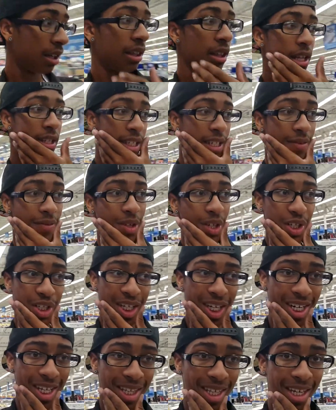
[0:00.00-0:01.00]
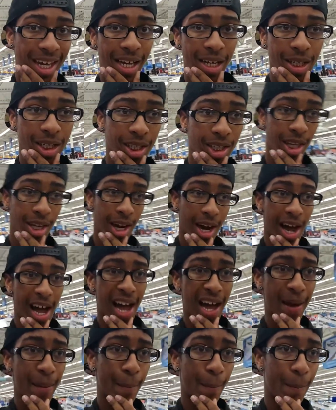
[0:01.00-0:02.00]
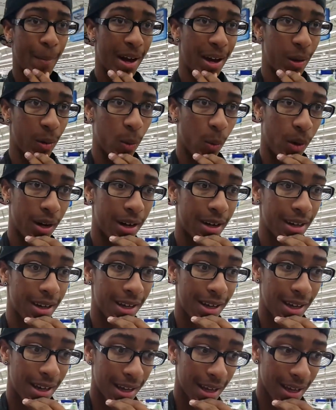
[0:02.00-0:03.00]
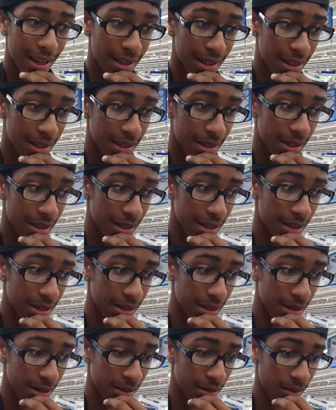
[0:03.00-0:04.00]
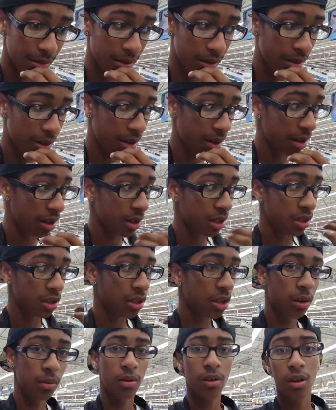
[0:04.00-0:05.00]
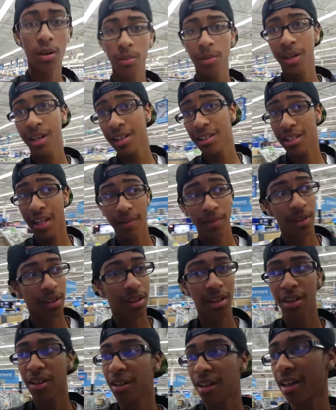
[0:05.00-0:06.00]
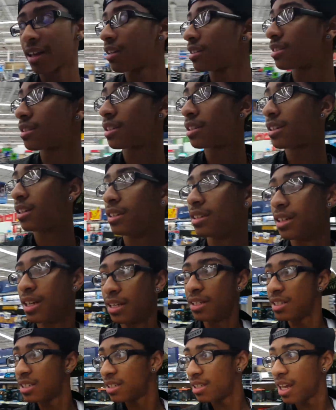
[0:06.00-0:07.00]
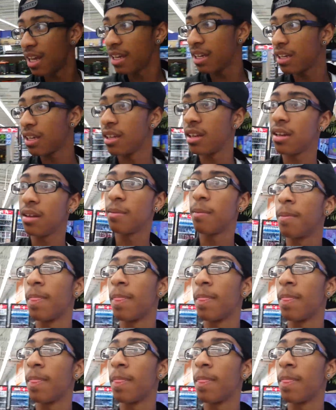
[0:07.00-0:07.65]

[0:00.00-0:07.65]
Let's see if there's anything else that I might want to get. So no, because everything, like I said, it's taken.